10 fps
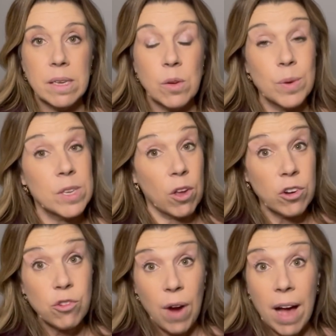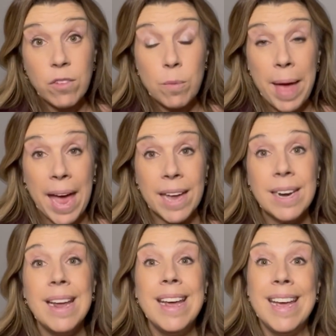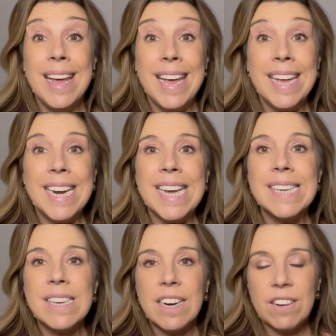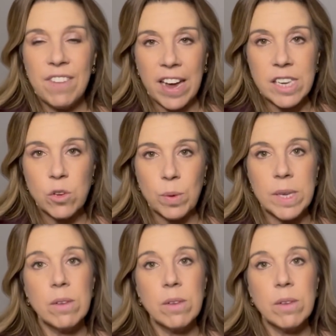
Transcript: So it's not a travel ban, it is an advisory.